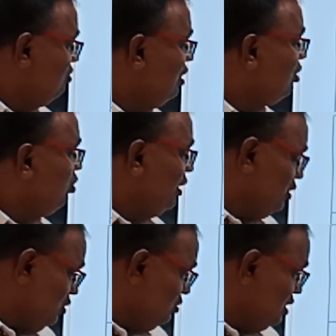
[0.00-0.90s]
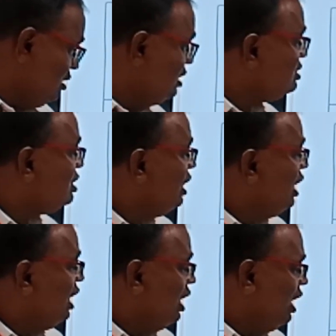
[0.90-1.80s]
We are going to using this
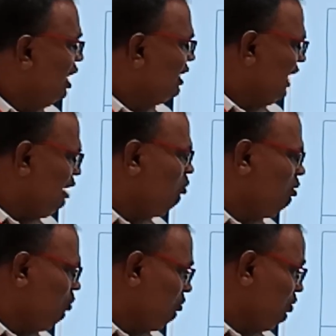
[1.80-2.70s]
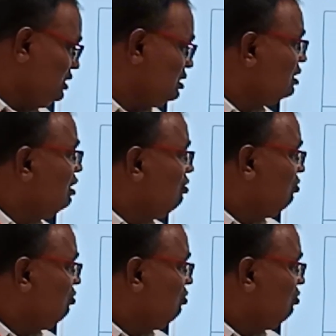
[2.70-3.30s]
timing purpose